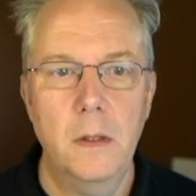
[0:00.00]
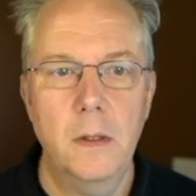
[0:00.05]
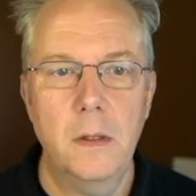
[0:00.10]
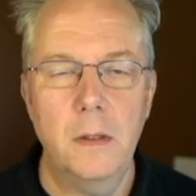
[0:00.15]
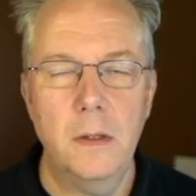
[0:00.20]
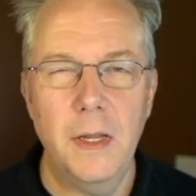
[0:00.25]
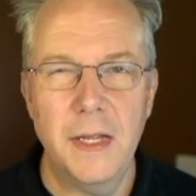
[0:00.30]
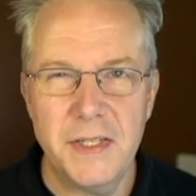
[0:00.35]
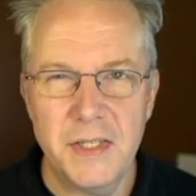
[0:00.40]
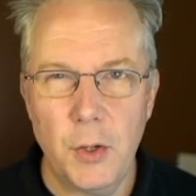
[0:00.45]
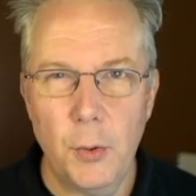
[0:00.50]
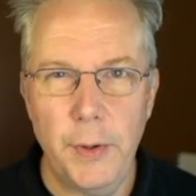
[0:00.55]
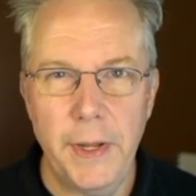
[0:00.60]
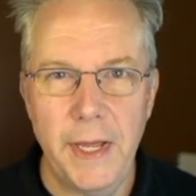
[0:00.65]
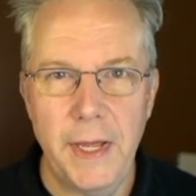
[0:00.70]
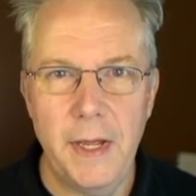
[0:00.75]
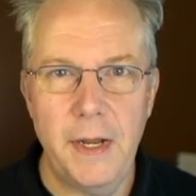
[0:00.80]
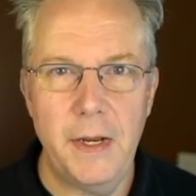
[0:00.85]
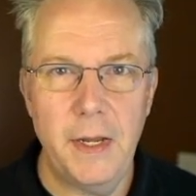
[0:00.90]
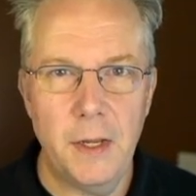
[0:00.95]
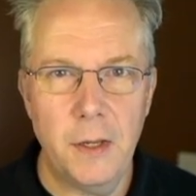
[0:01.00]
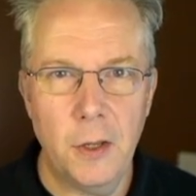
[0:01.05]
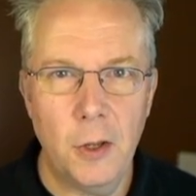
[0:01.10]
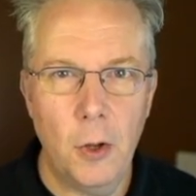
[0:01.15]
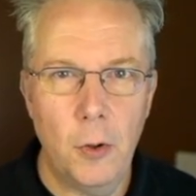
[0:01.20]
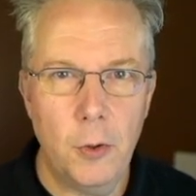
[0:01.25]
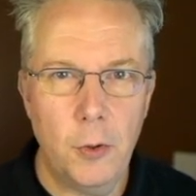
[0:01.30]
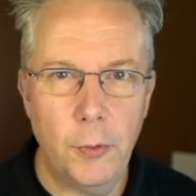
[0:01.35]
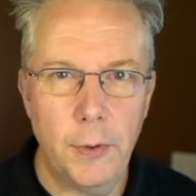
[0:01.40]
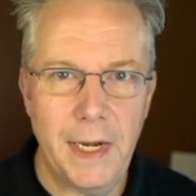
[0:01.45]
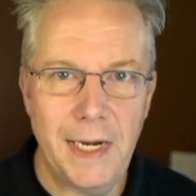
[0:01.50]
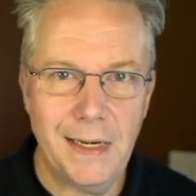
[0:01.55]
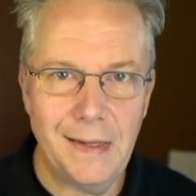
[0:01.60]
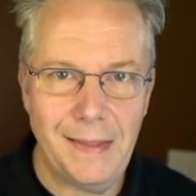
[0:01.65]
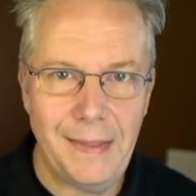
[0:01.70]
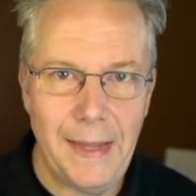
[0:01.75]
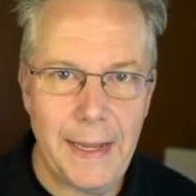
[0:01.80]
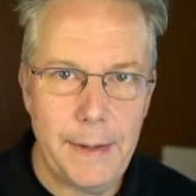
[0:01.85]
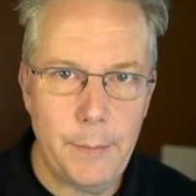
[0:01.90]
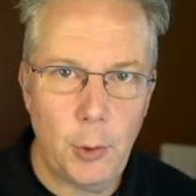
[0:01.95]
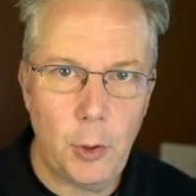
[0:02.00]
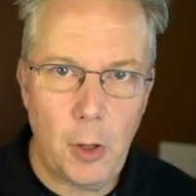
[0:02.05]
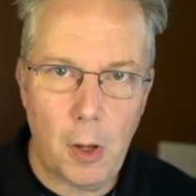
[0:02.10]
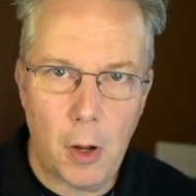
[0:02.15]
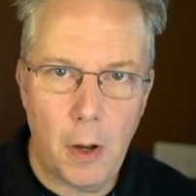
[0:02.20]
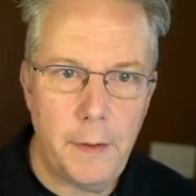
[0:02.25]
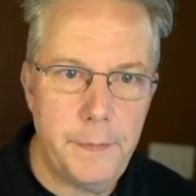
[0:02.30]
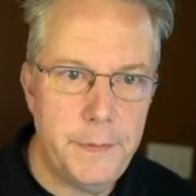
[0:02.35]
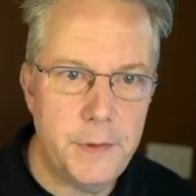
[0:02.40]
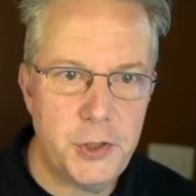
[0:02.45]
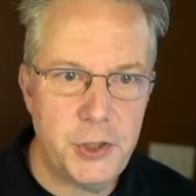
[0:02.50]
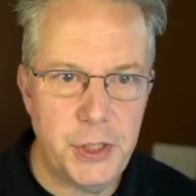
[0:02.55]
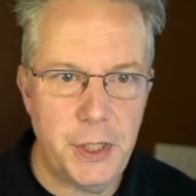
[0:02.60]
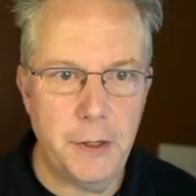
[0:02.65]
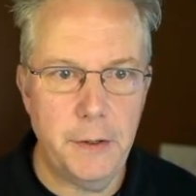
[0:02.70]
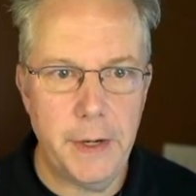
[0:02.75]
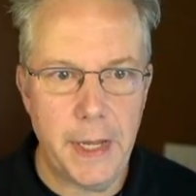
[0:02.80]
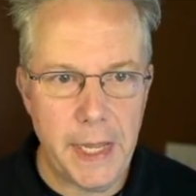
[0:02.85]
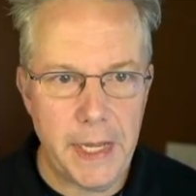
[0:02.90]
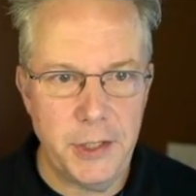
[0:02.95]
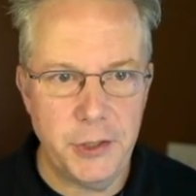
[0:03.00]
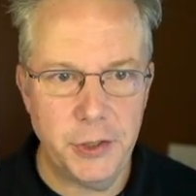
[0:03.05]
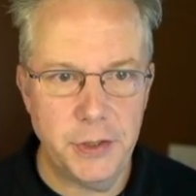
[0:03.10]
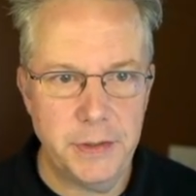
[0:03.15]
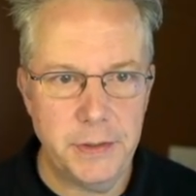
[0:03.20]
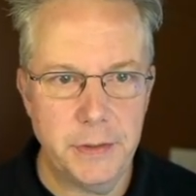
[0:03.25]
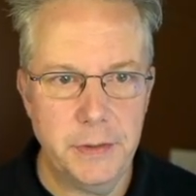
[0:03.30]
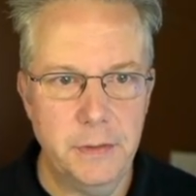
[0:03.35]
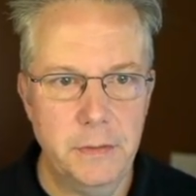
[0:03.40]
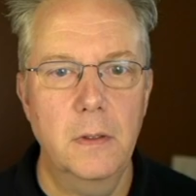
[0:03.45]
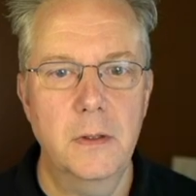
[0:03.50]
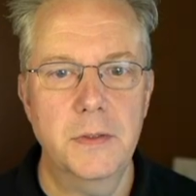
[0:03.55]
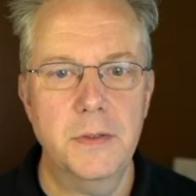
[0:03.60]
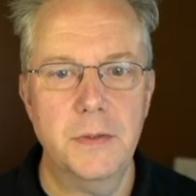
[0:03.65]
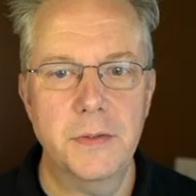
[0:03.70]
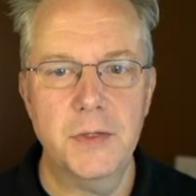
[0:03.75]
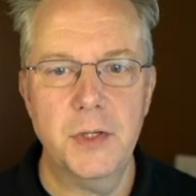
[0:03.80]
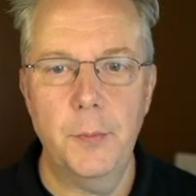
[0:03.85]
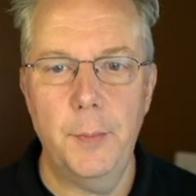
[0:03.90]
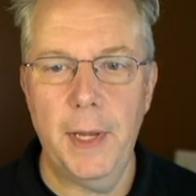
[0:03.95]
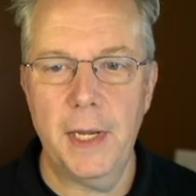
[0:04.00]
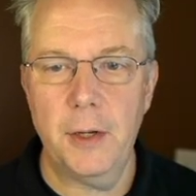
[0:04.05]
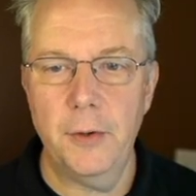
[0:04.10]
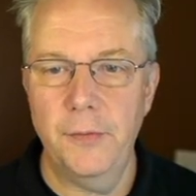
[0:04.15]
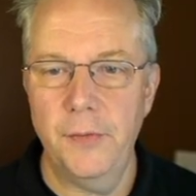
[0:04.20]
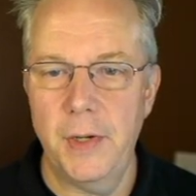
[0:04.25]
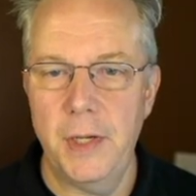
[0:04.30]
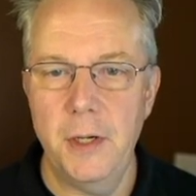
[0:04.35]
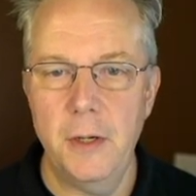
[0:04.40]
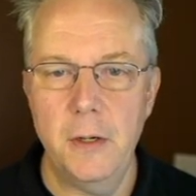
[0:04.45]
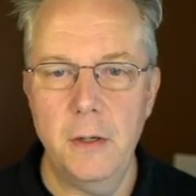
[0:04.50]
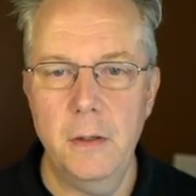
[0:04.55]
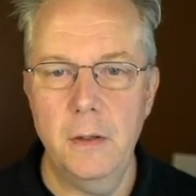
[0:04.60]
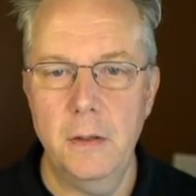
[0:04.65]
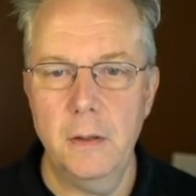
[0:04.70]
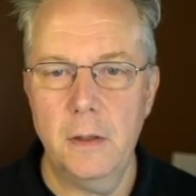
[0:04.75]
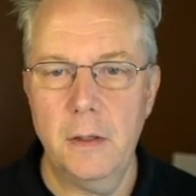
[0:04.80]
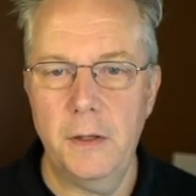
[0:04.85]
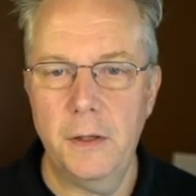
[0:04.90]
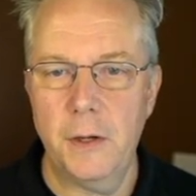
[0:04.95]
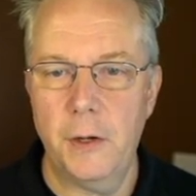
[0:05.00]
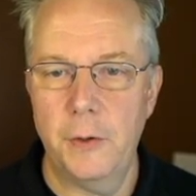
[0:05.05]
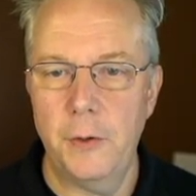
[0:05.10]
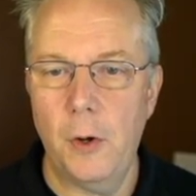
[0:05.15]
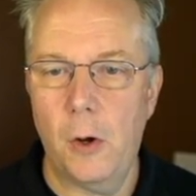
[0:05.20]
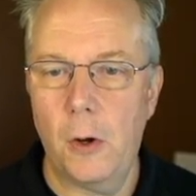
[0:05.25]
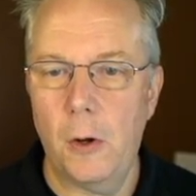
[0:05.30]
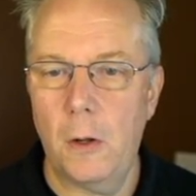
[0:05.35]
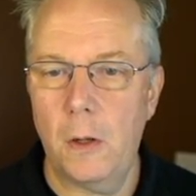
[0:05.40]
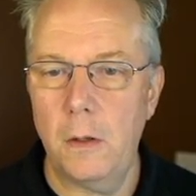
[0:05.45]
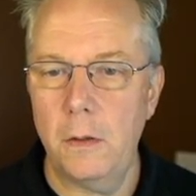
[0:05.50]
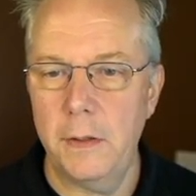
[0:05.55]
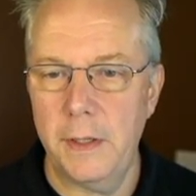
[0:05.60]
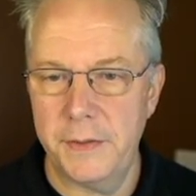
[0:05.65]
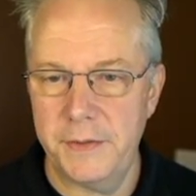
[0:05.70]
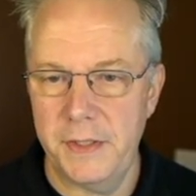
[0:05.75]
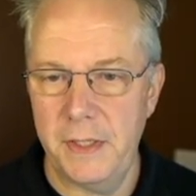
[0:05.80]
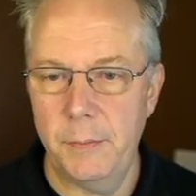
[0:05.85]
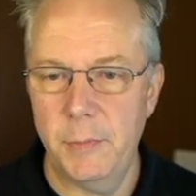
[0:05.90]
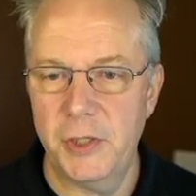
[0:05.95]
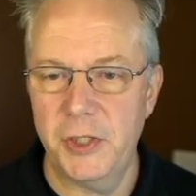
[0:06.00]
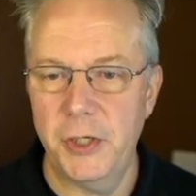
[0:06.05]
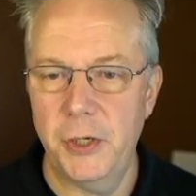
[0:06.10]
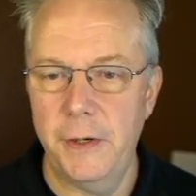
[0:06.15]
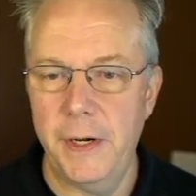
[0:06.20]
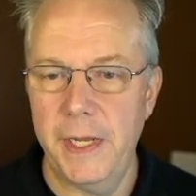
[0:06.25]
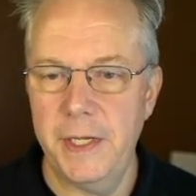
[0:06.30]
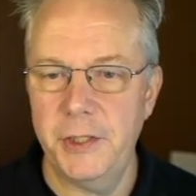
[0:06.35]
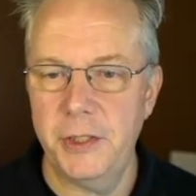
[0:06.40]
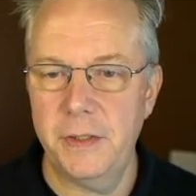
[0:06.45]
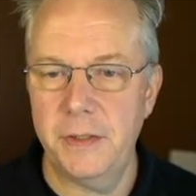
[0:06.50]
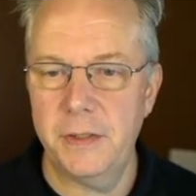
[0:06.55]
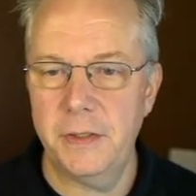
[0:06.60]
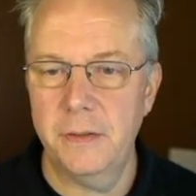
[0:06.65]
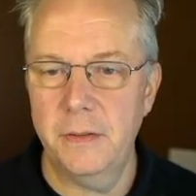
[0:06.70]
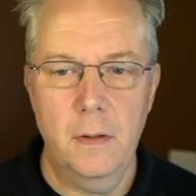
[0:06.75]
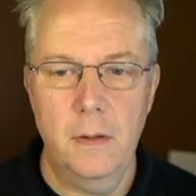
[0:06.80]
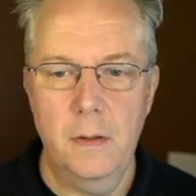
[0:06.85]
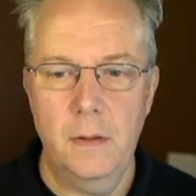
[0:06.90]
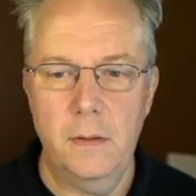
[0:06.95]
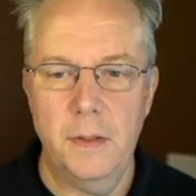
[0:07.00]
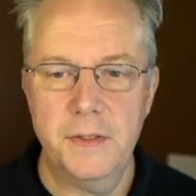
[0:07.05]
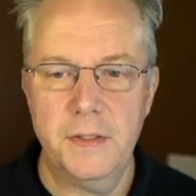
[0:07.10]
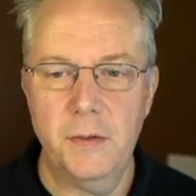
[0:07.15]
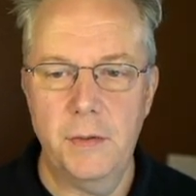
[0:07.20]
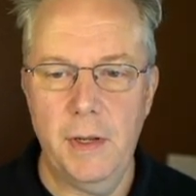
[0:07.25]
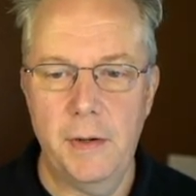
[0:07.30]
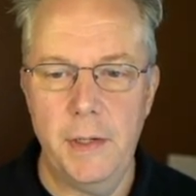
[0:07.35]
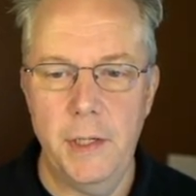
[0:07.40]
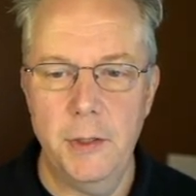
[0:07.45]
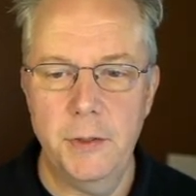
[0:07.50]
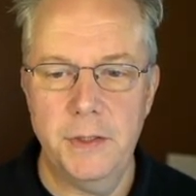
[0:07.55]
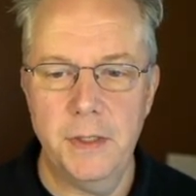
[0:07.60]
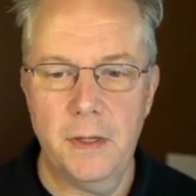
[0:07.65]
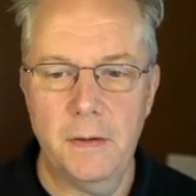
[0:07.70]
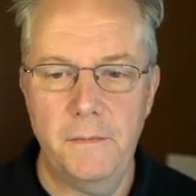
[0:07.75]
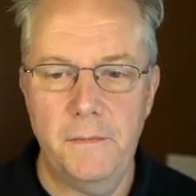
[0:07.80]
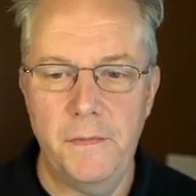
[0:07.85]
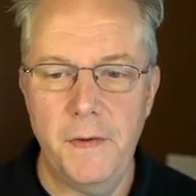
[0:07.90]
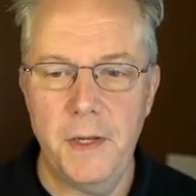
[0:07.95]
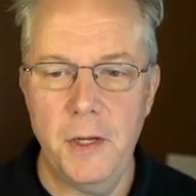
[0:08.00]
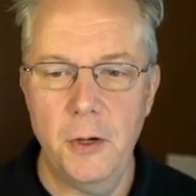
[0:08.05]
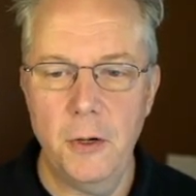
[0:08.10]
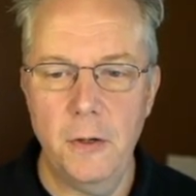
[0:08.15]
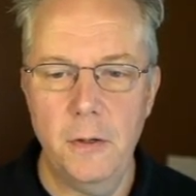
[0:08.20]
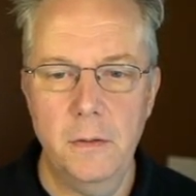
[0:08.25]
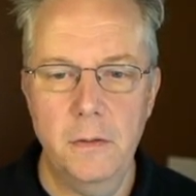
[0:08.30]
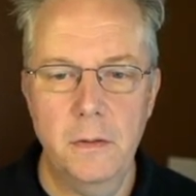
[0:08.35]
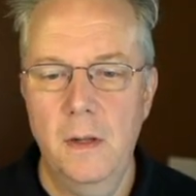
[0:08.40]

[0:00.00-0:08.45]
Let's go ahead and go create a label on the shared agent. So let's go back over here, click on all, I see my shared agent. Let's go down here to configure.